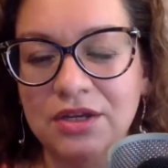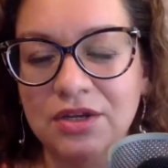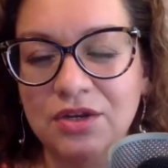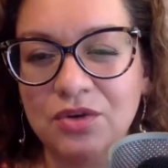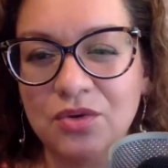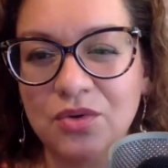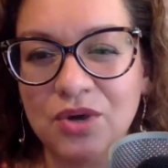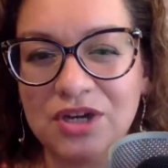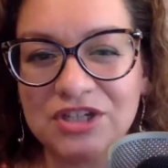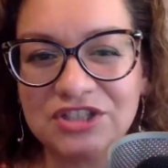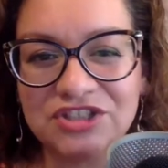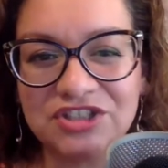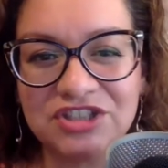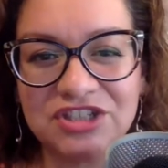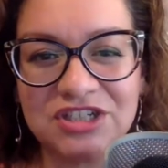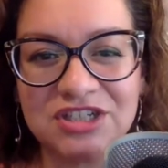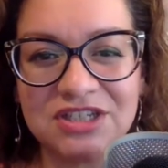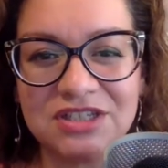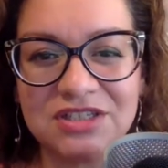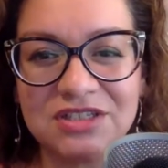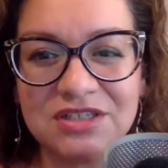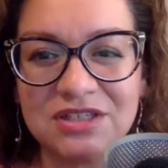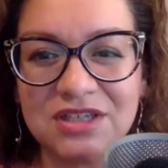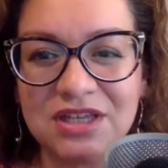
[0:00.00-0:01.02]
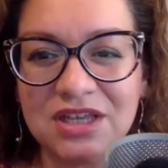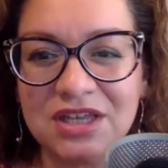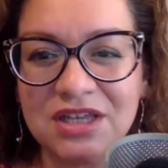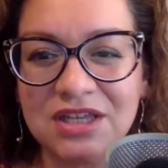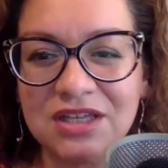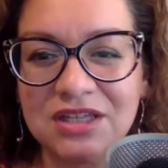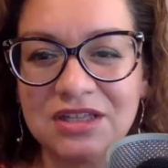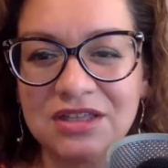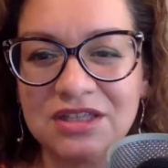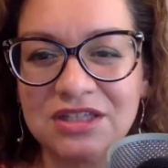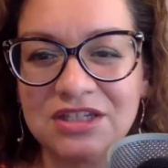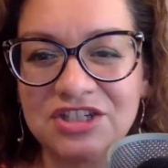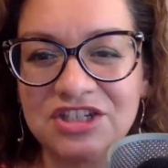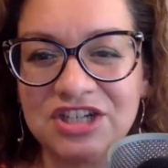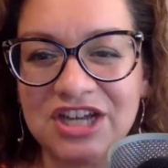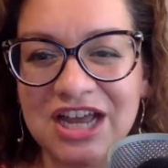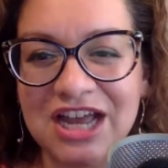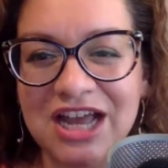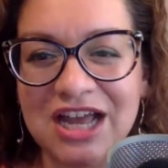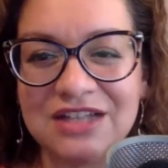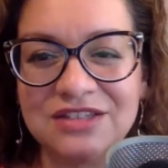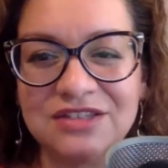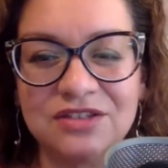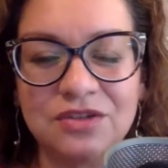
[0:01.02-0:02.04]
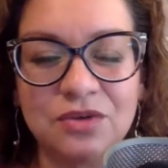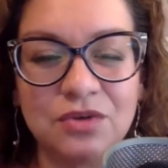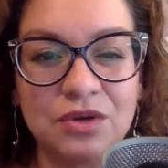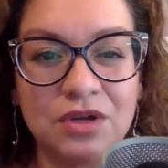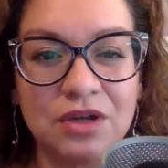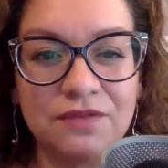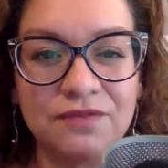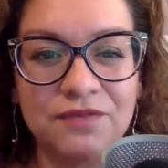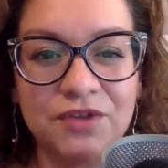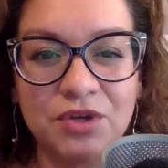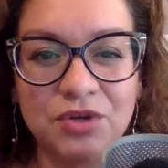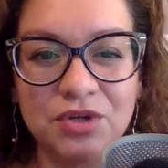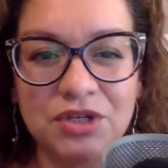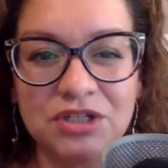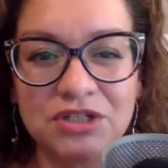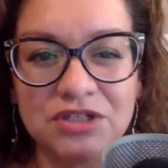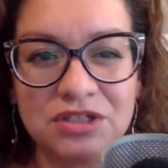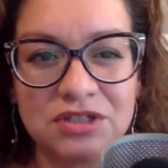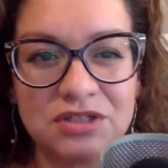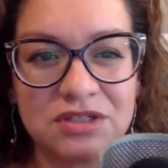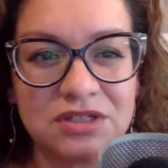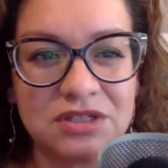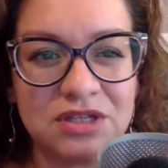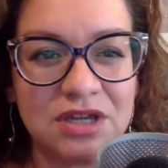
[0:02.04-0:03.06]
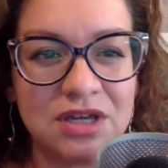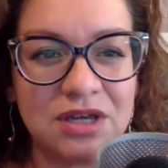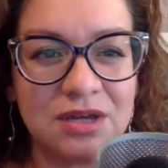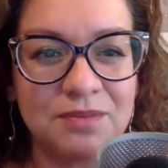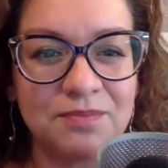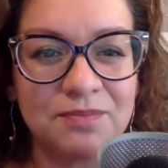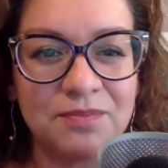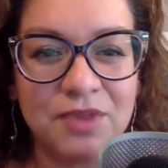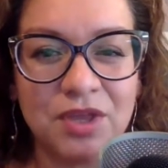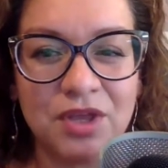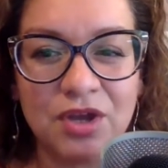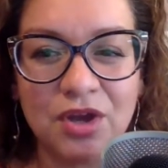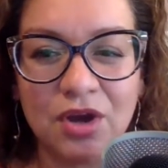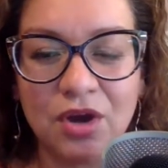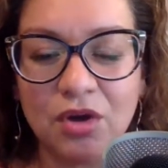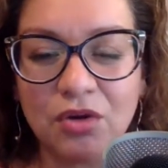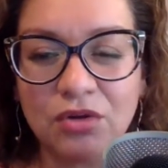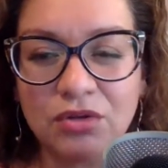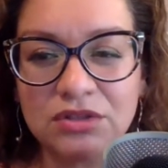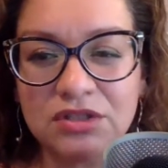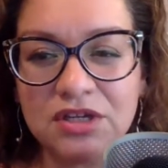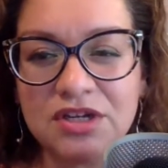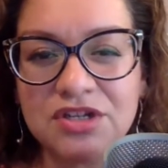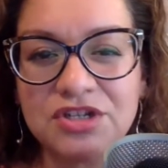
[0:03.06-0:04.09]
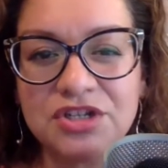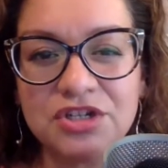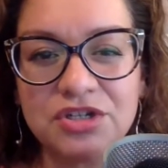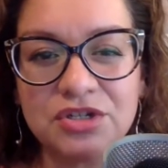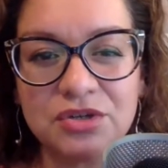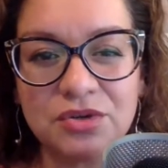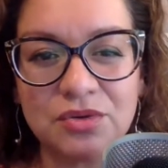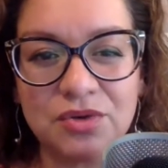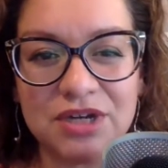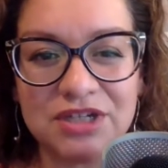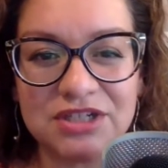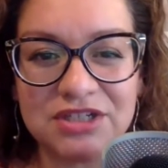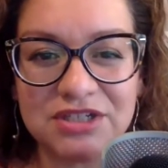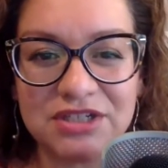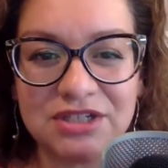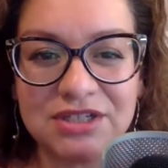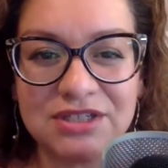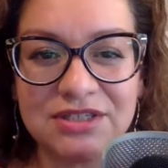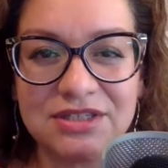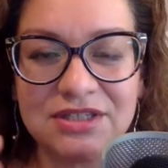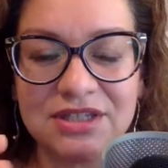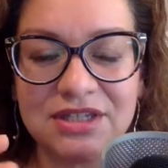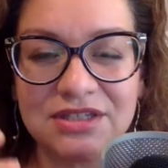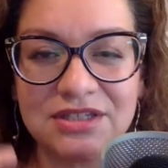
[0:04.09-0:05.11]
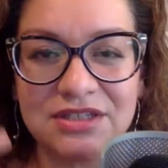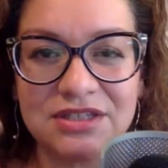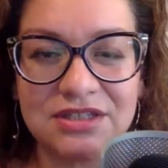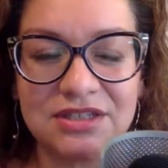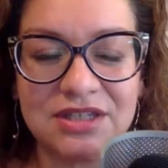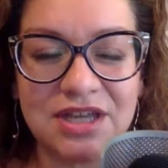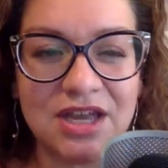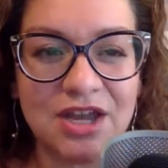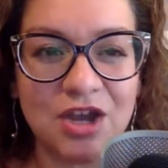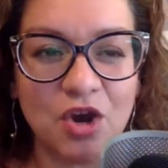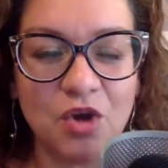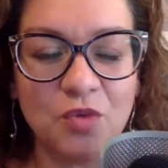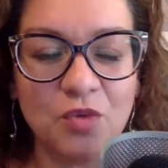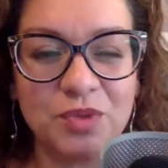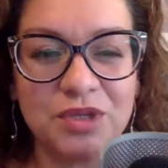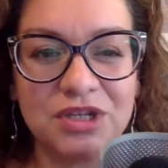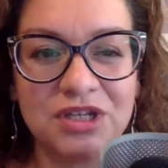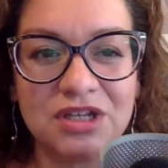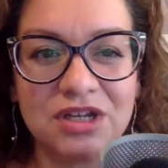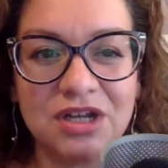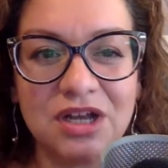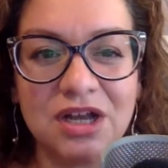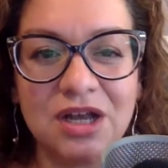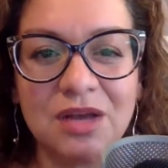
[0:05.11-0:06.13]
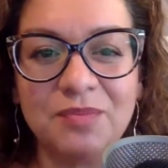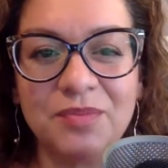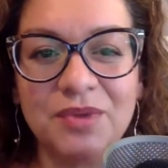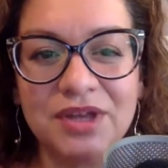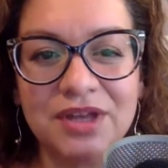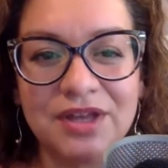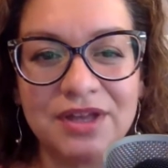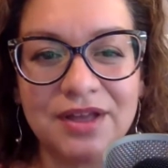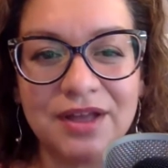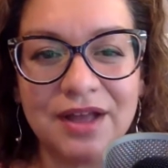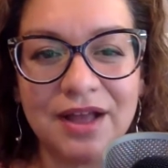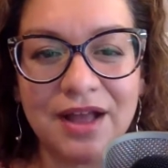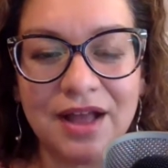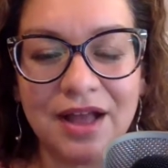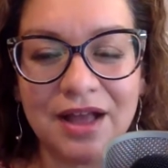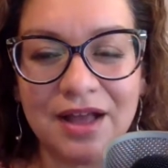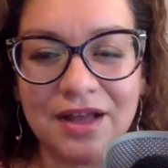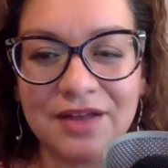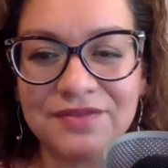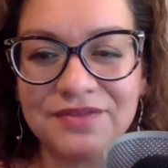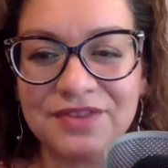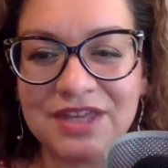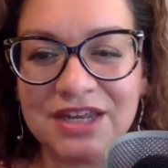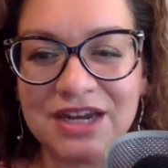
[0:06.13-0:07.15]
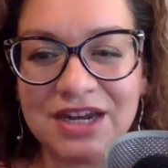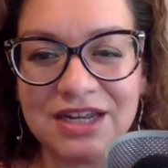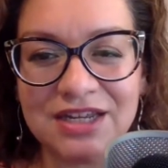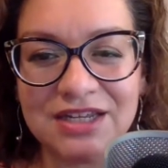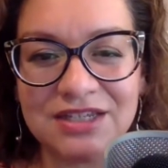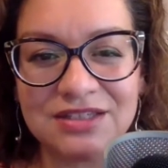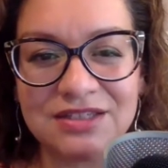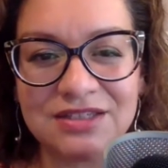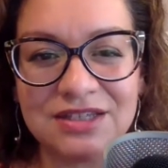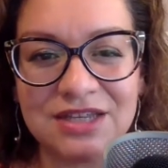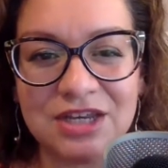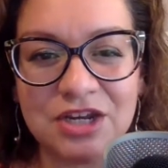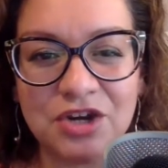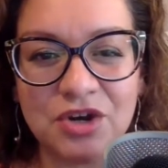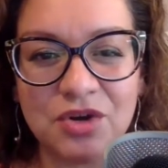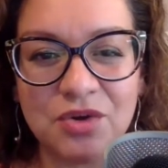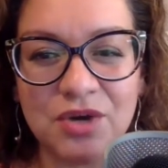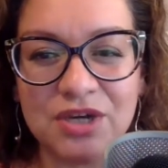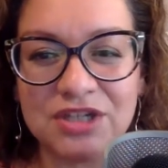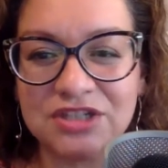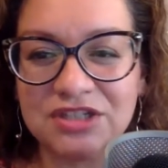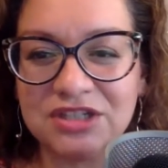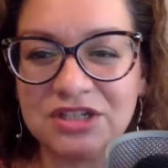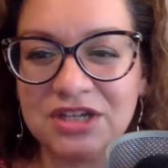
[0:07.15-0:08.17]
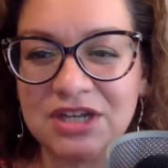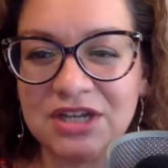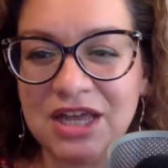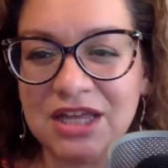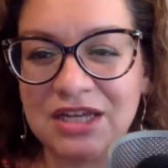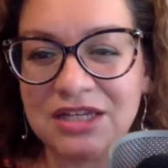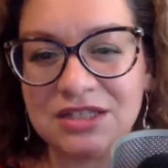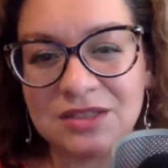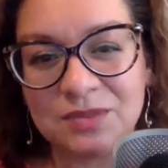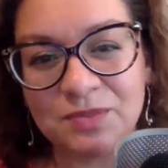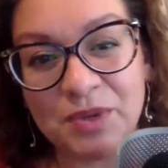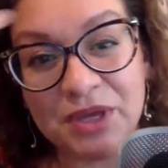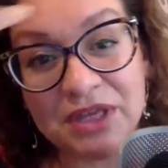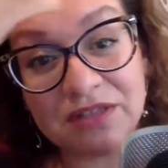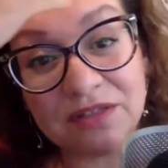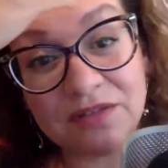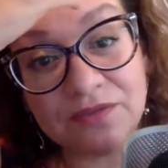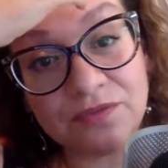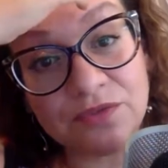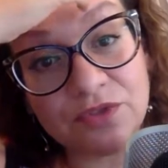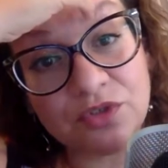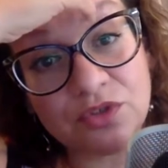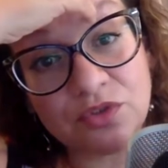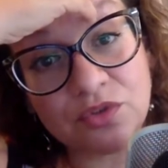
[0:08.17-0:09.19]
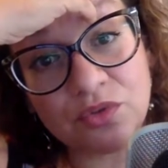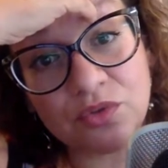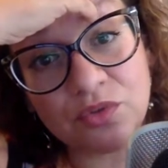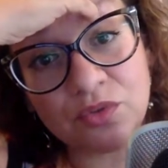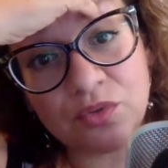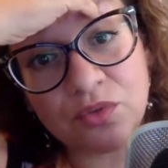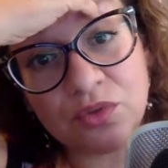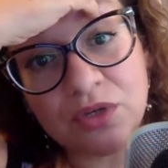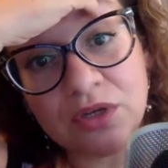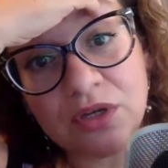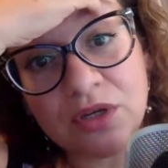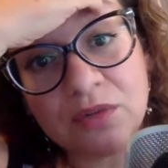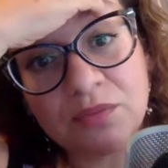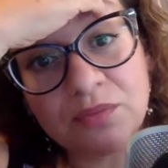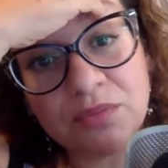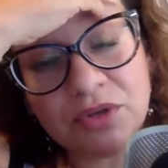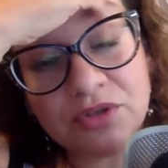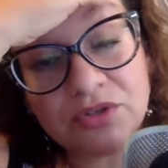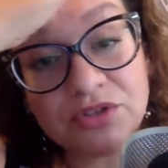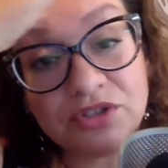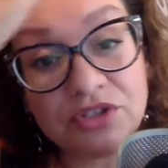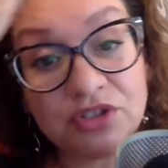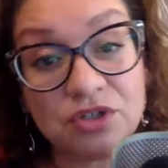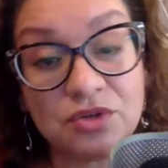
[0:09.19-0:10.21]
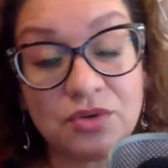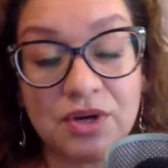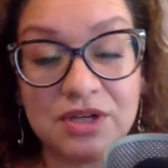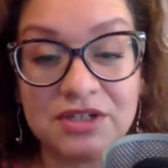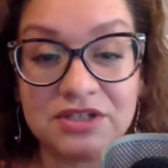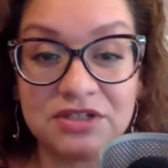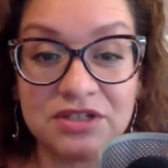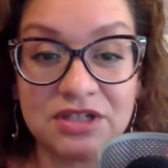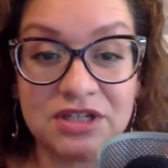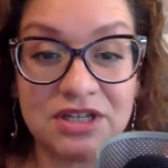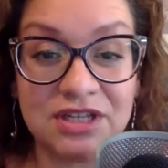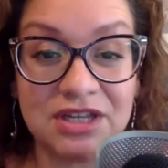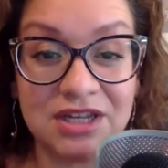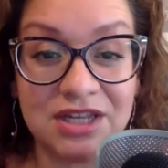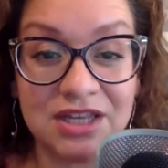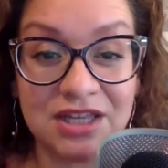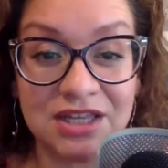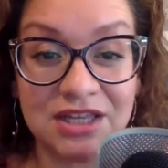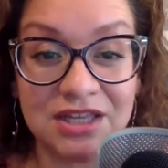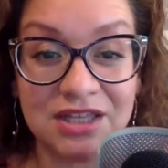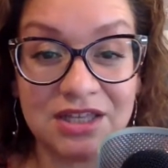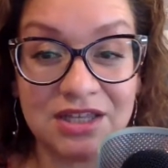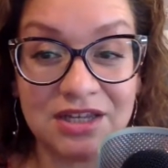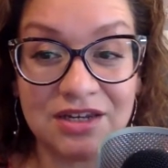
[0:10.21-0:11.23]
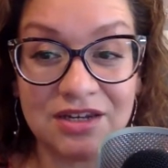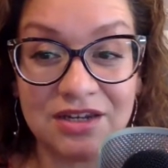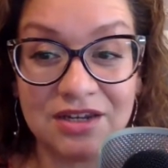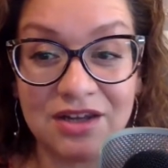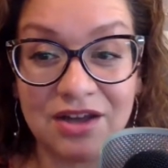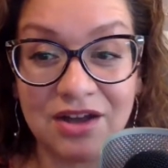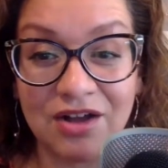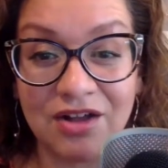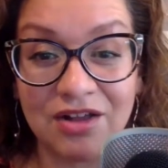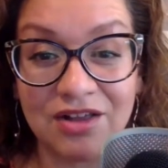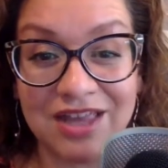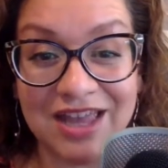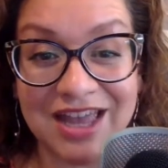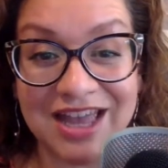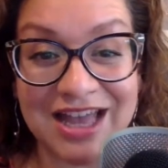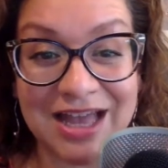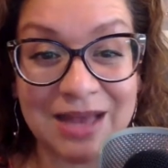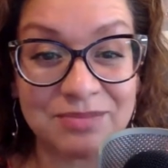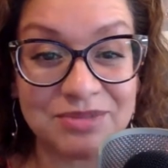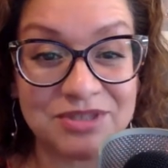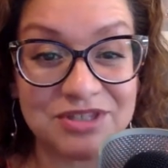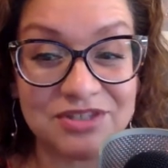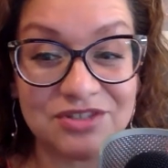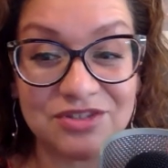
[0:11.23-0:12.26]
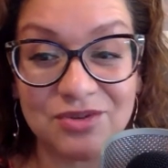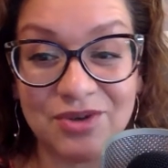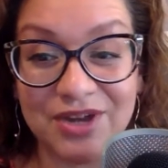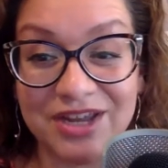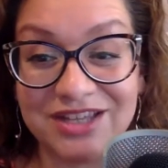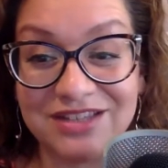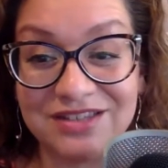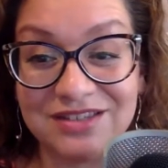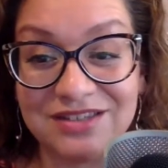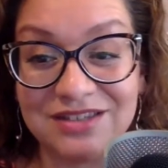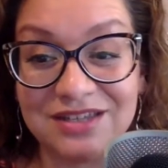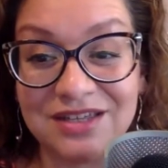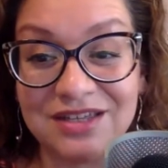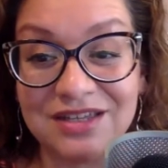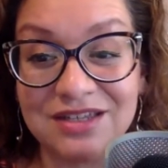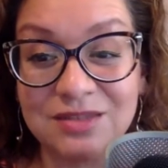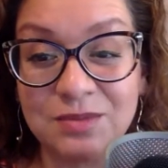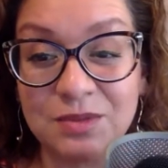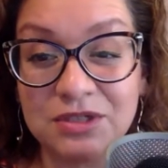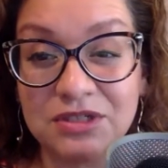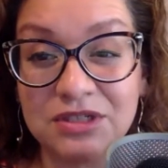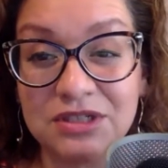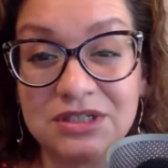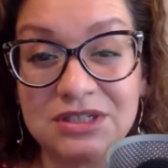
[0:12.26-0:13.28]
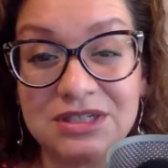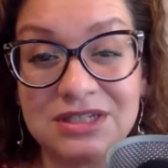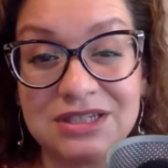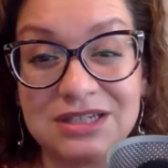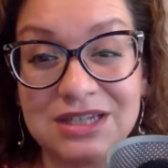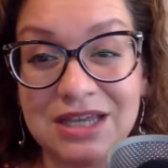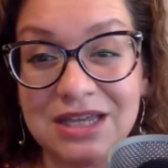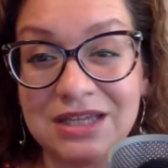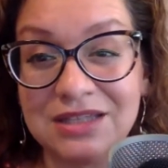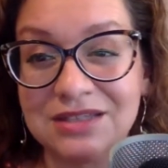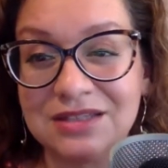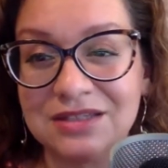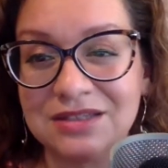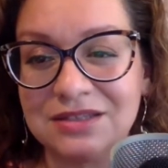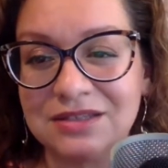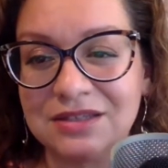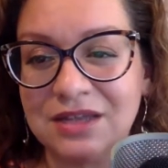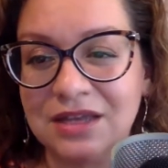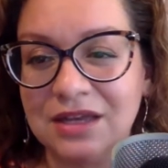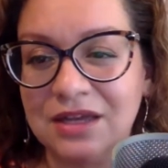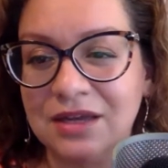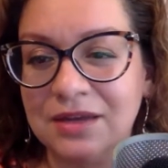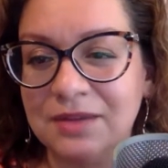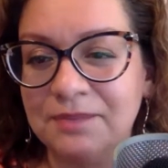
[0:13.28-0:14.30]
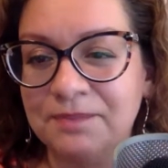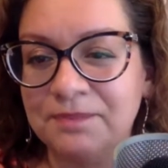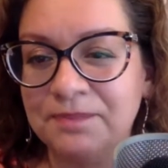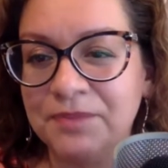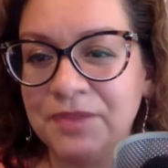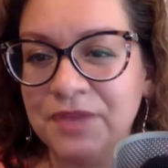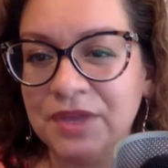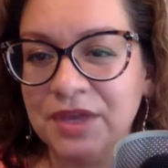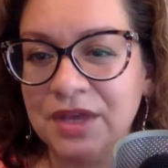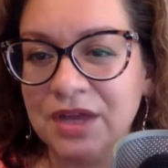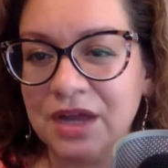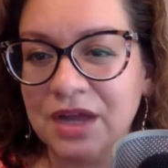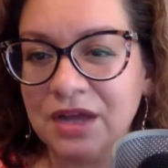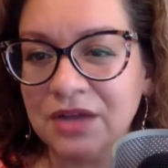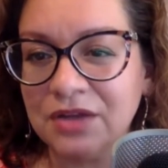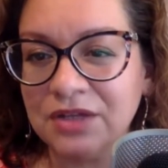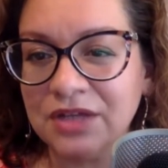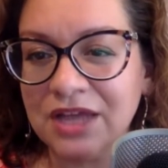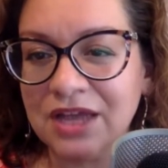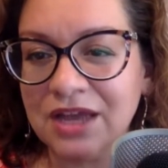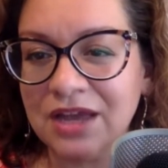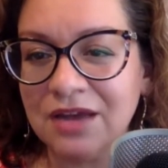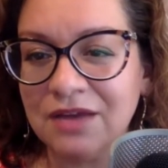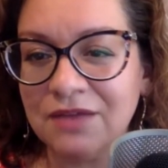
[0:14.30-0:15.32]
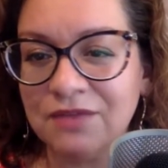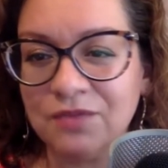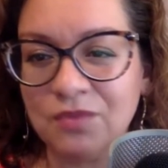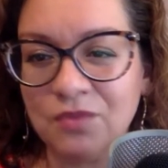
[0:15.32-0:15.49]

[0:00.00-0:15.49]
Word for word: questions in the chat. So, if you can just um, hold on to your questions until I open it up, uh, then I can see your question. And it's best to post your question in all caps so I can see it, especially today since um, I only have